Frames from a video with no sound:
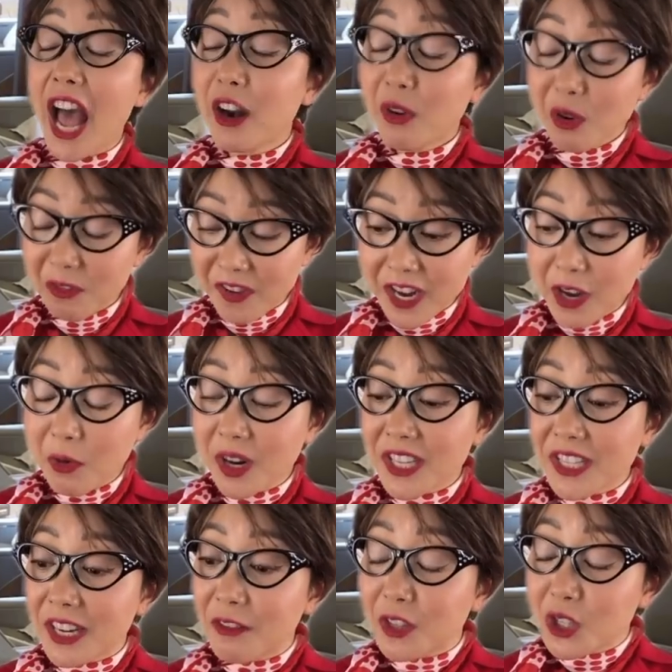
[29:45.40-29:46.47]
I don't know if
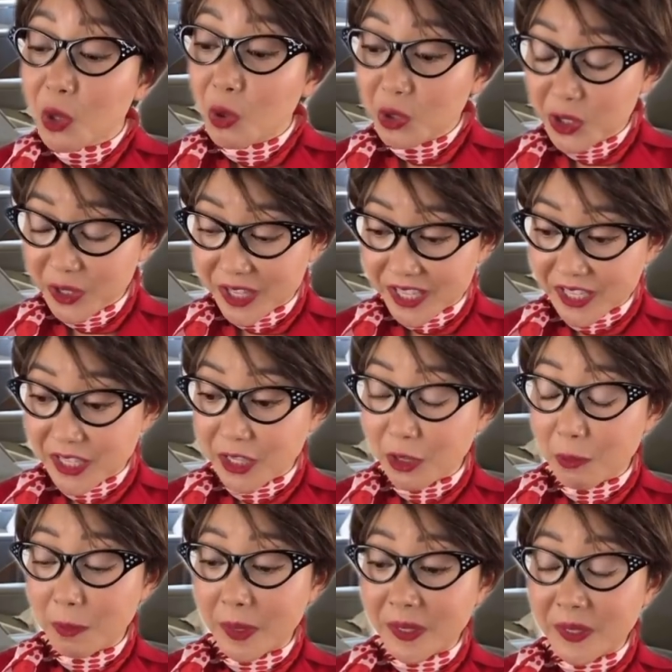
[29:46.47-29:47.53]
anyone has ever told you this,
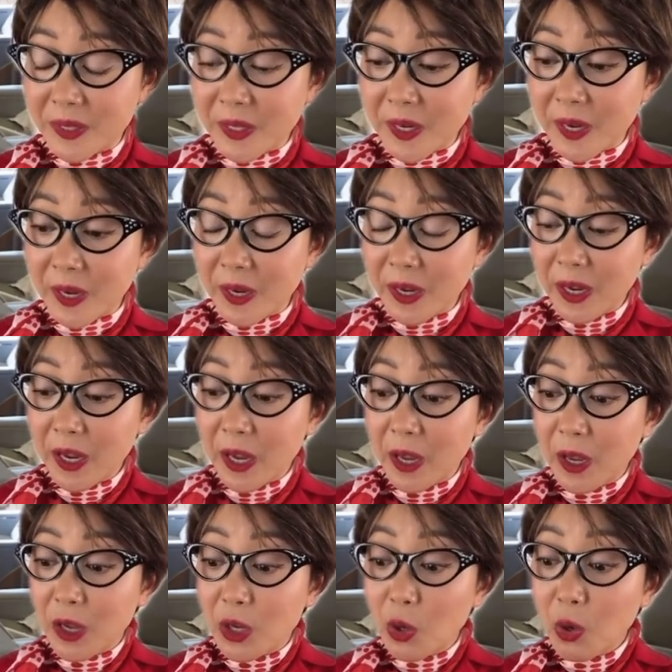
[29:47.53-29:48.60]
sir, but uh,
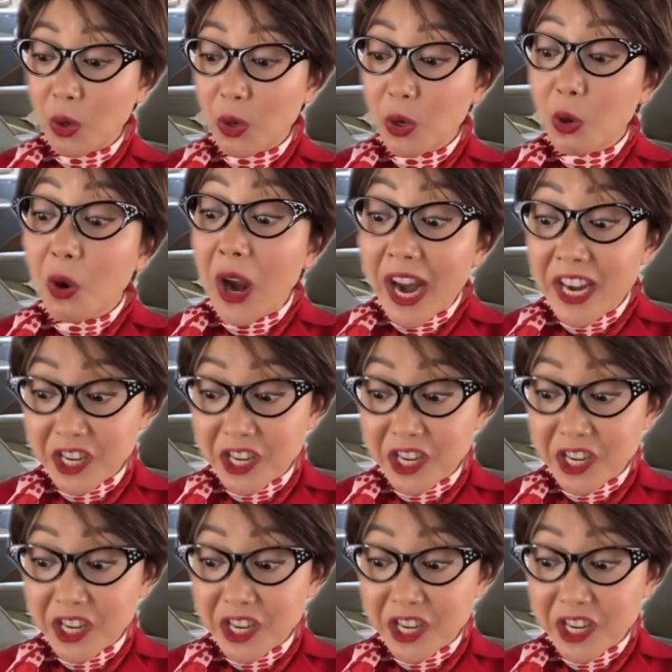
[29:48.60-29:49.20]
you're, you're